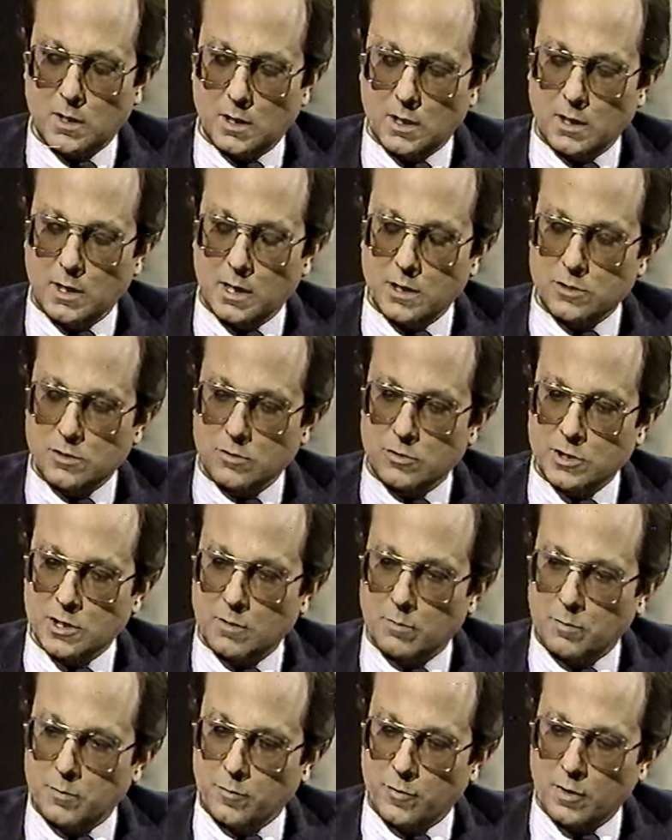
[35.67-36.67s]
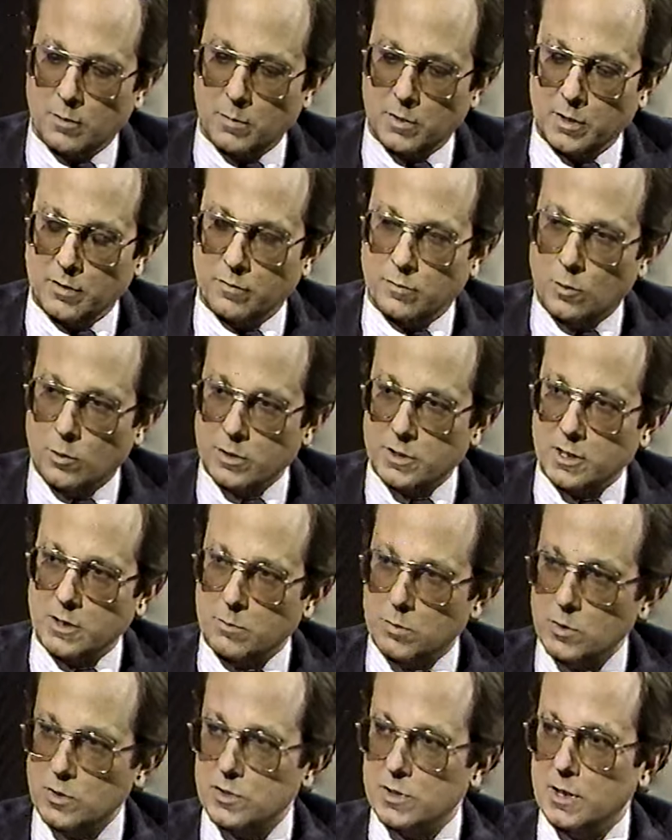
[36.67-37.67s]
And as you jump from a
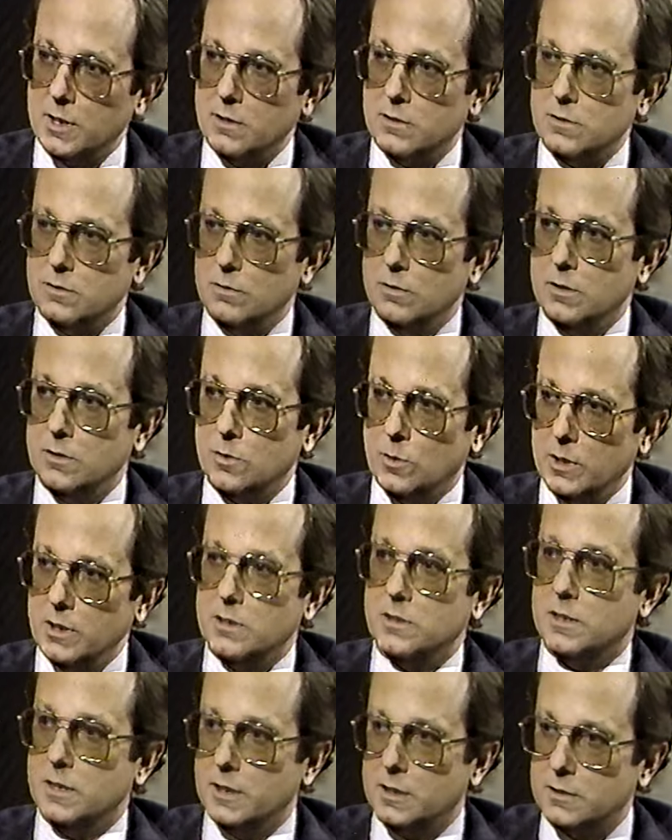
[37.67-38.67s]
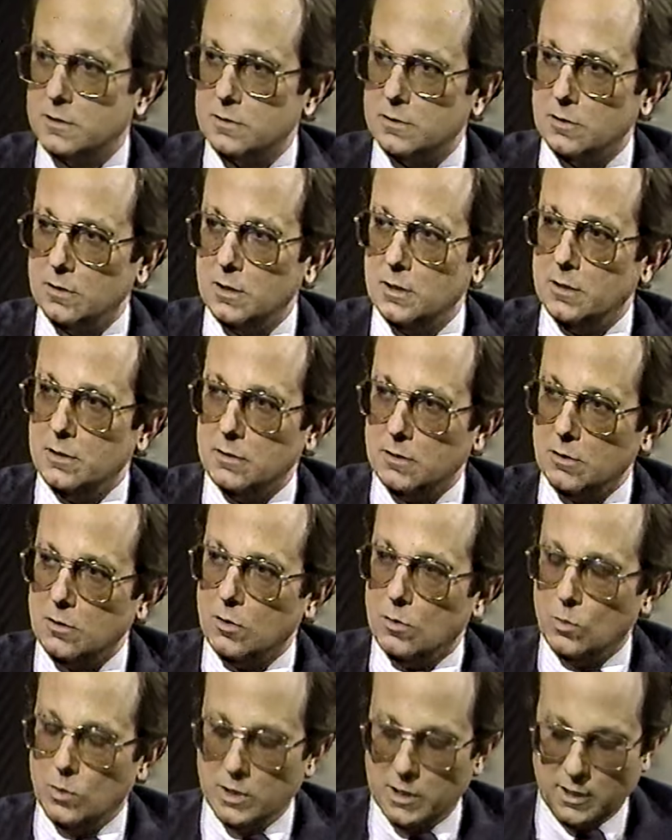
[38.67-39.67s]
14% to a 26 uh,
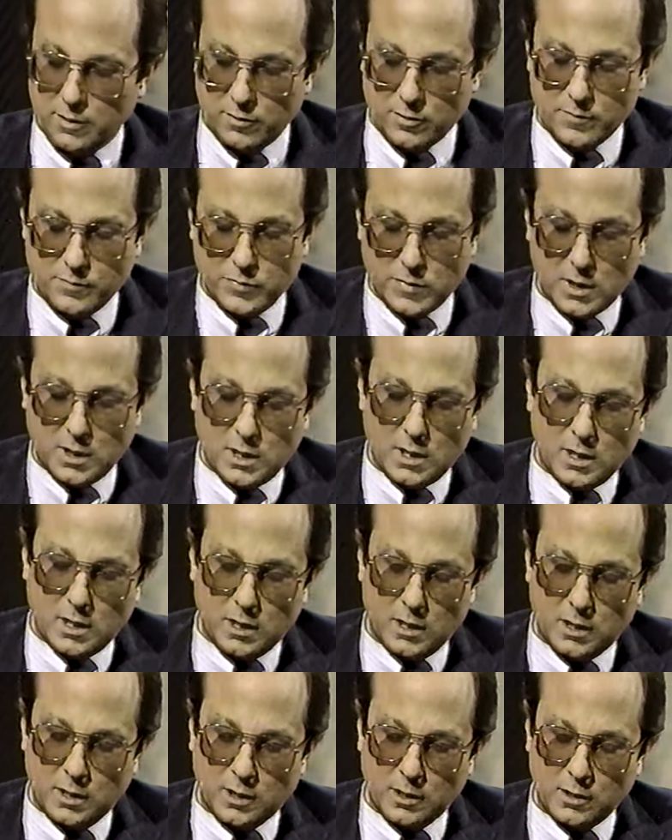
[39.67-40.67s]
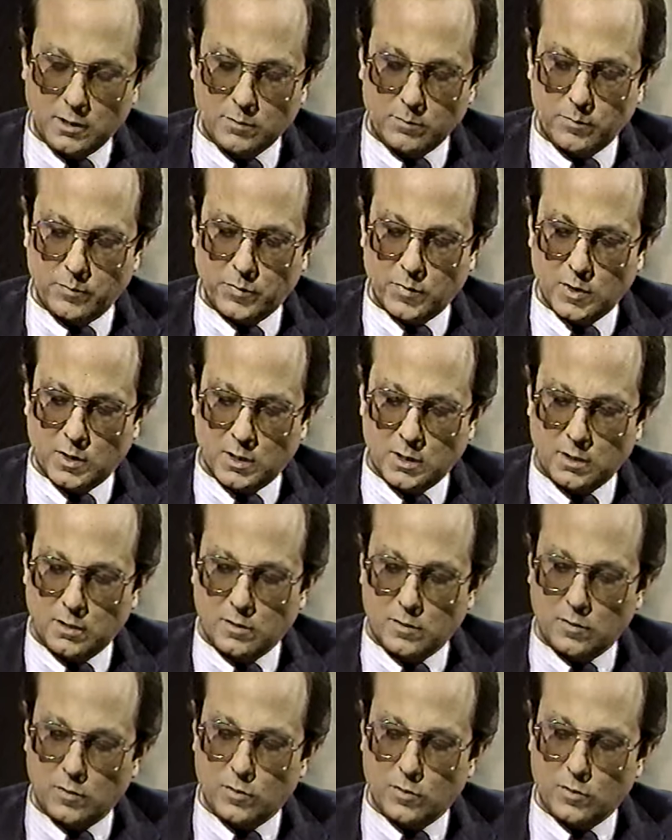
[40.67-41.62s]
or whatever, um, uh,